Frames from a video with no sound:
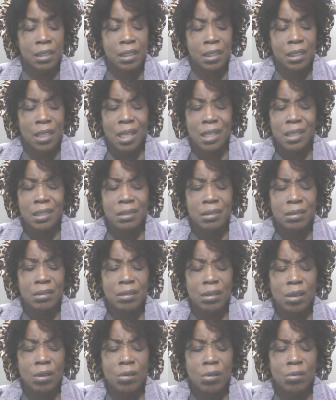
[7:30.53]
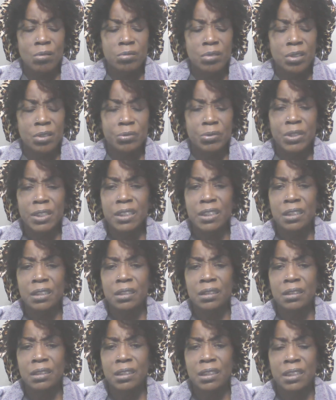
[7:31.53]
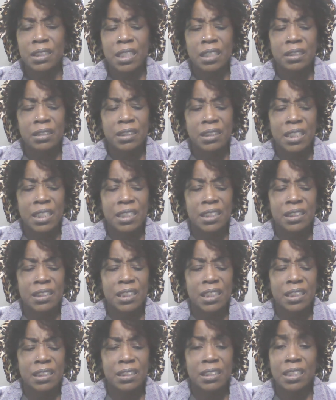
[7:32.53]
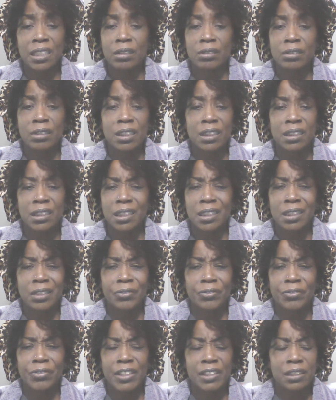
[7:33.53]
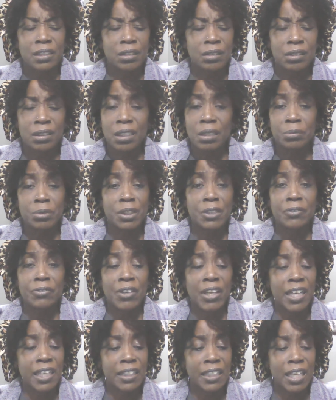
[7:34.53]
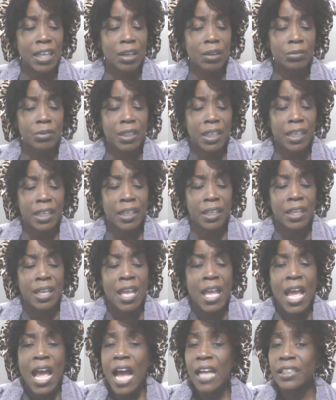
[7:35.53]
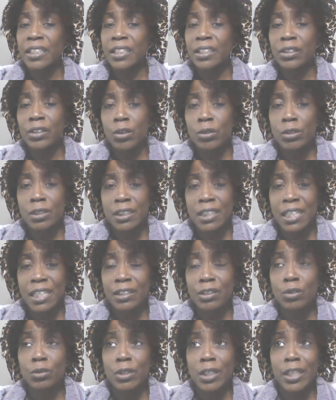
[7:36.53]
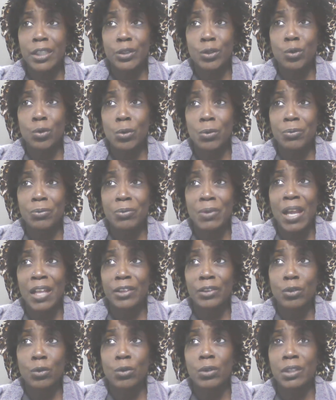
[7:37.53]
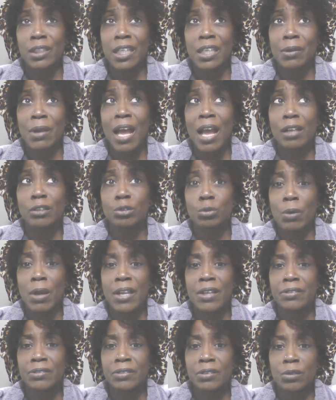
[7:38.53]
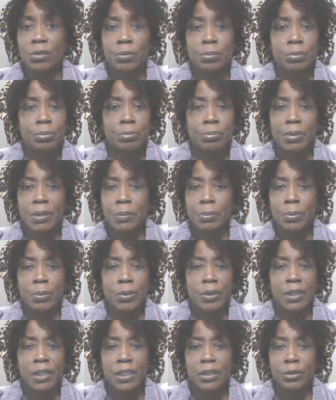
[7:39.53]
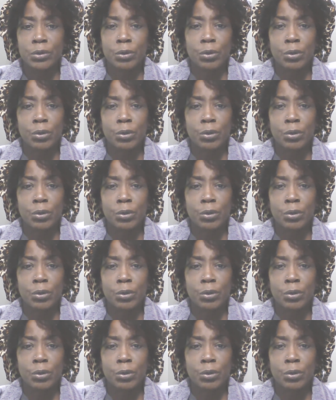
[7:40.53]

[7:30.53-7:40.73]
they, Teresa says that tells us in the confession or something. She find out that I didn't know this. I know they do it. I thought that housewives or people in these